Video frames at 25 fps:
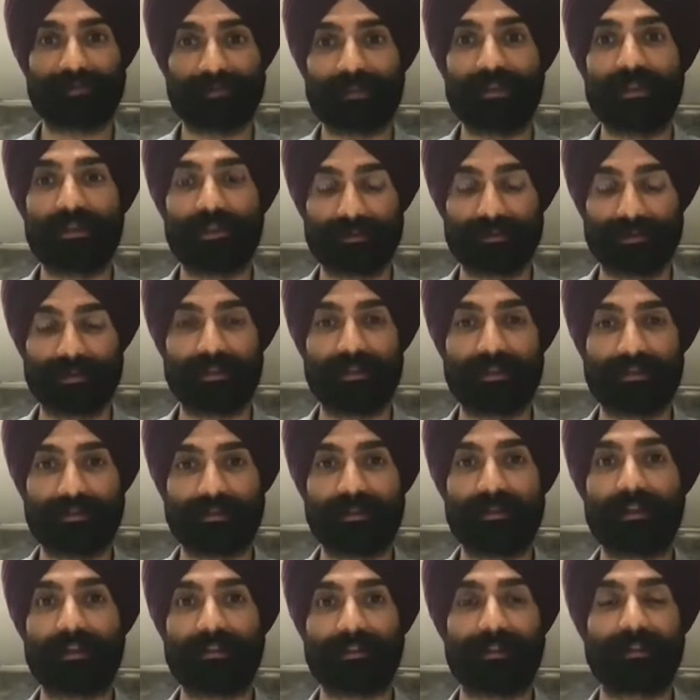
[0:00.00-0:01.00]
you know, to
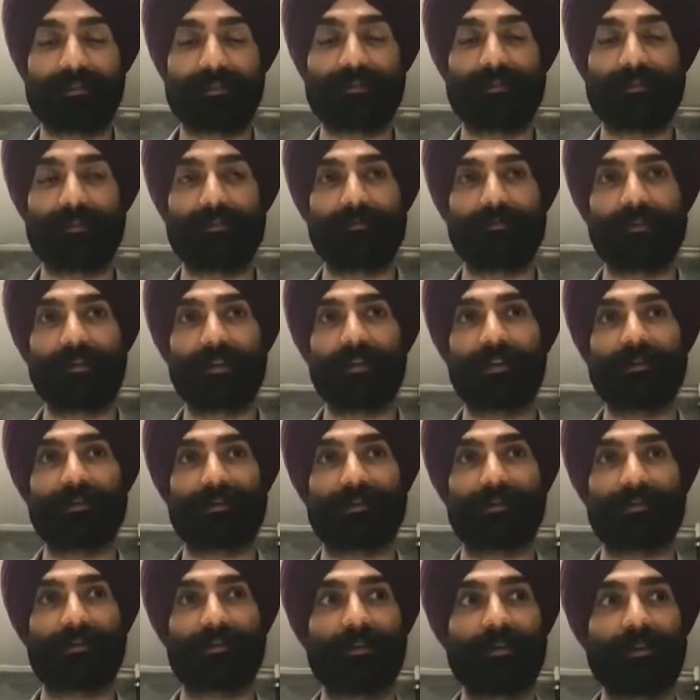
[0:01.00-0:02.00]
get that
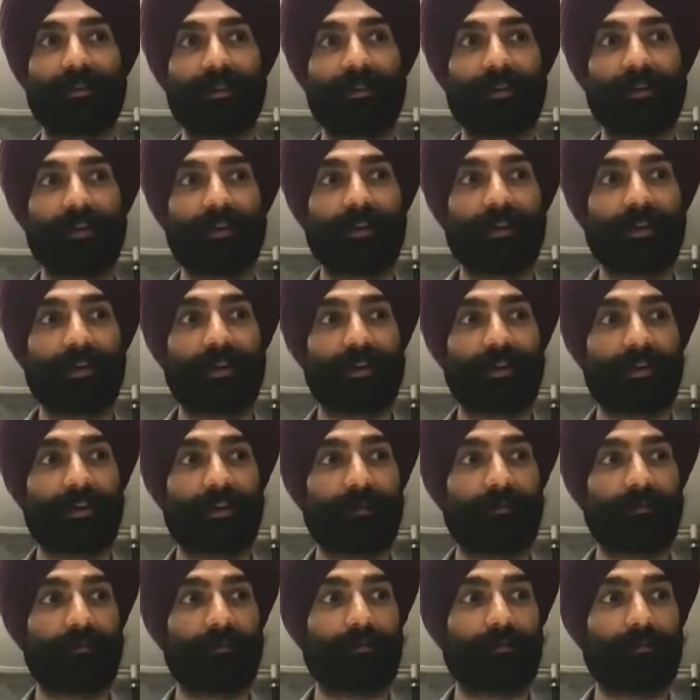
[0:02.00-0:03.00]
certification.
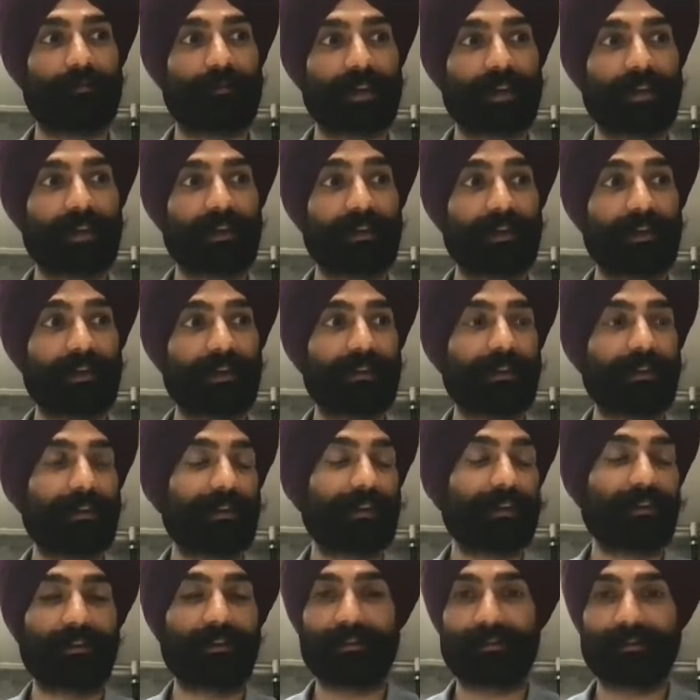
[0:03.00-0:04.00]
And
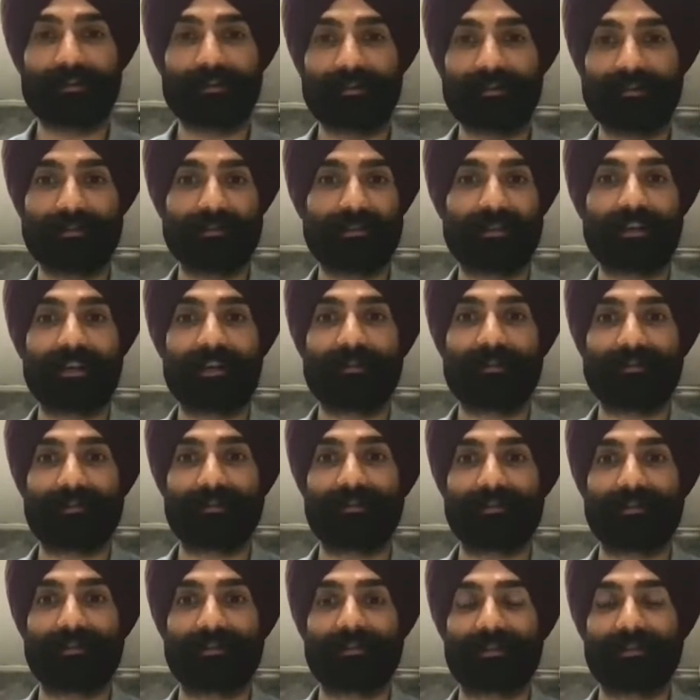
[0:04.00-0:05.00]
that, you know, these are the kinds
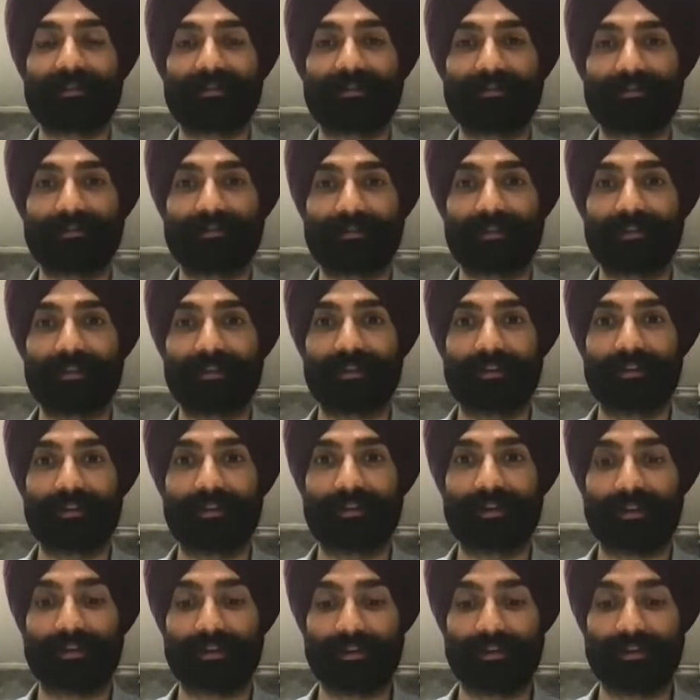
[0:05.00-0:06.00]
of discussions
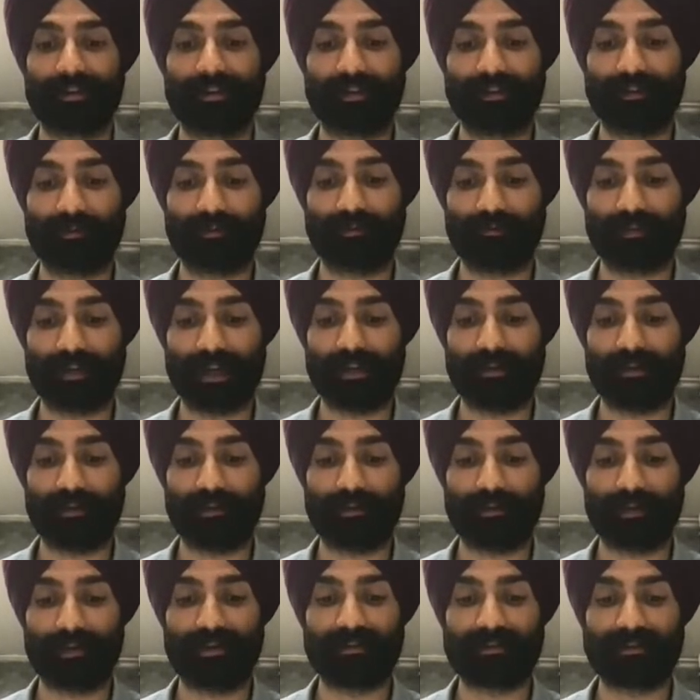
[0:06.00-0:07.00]
that I
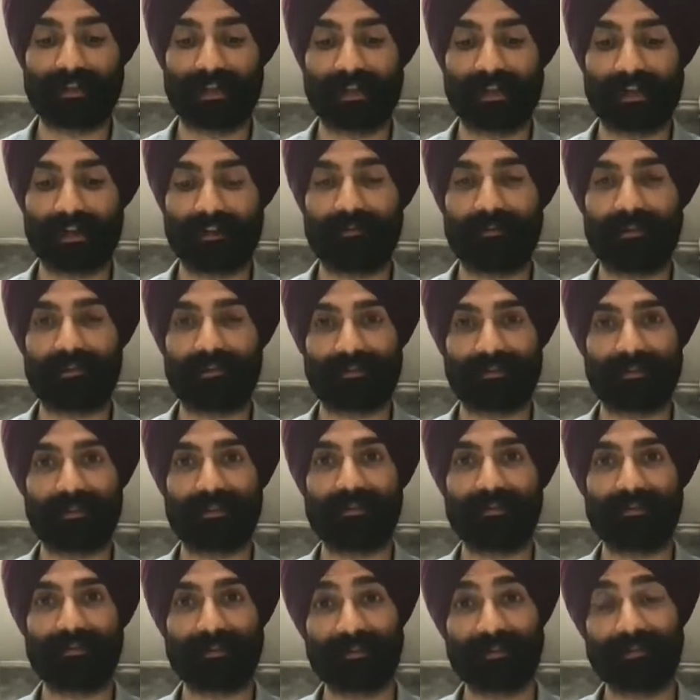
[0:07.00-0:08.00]
wanted to have as I
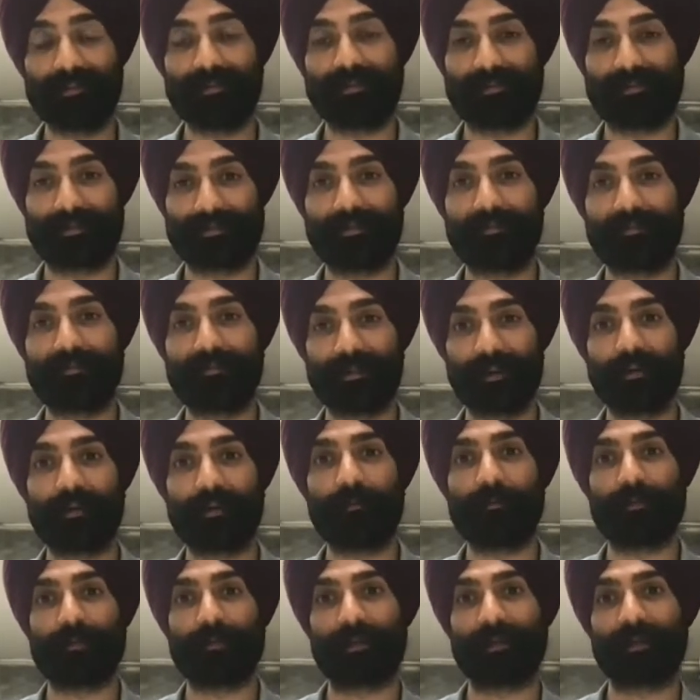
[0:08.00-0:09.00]
continue to
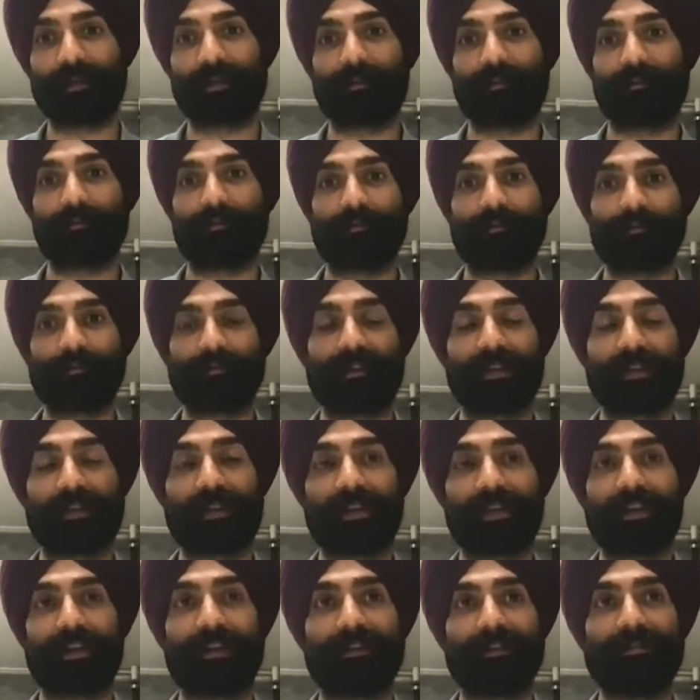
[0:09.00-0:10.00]
develop the
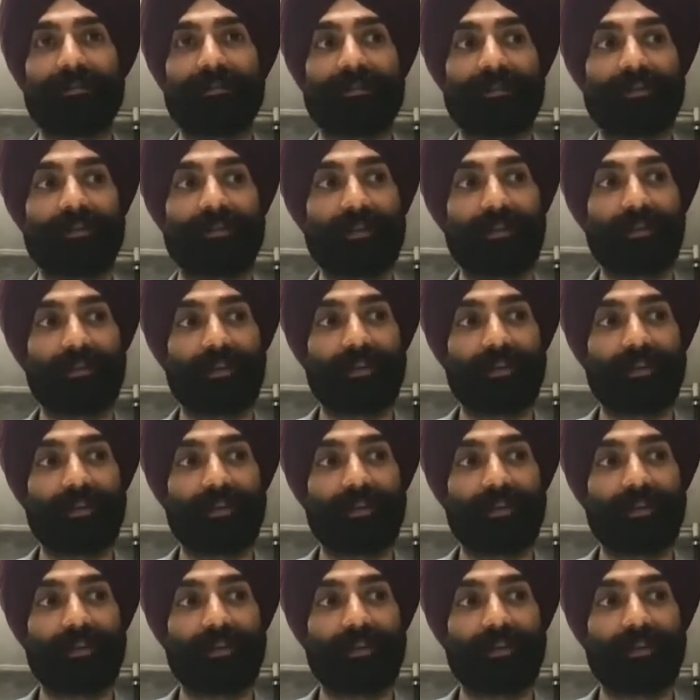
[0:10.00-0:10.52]
cage